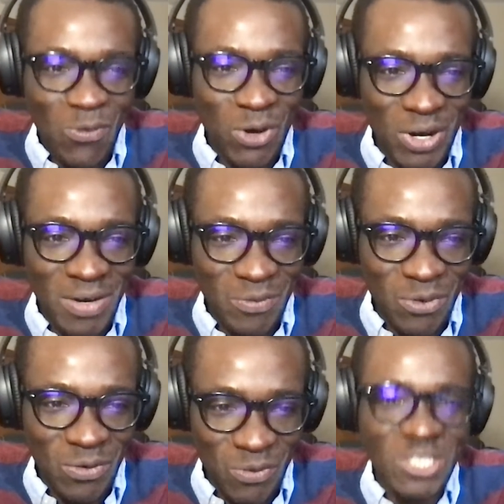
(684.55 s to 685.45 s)
for,
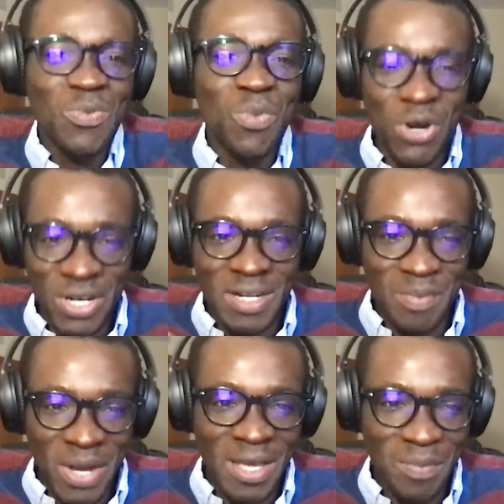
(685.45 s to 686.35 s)
for, for
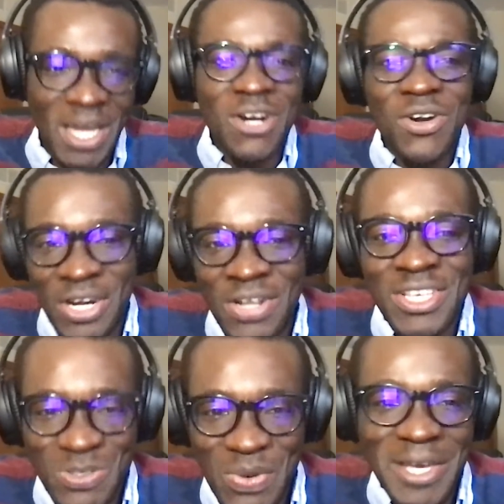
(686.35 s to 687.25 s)
supporting my, my career
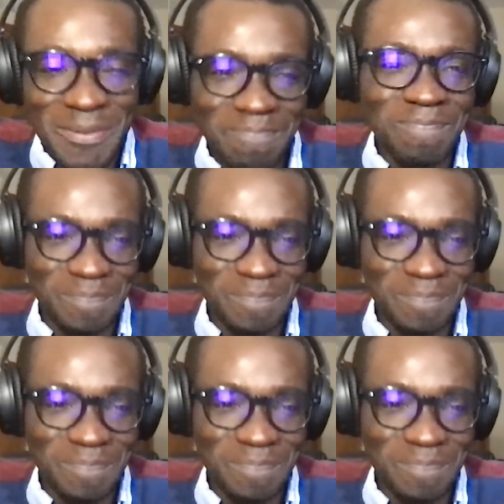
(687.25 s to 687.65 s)
this way.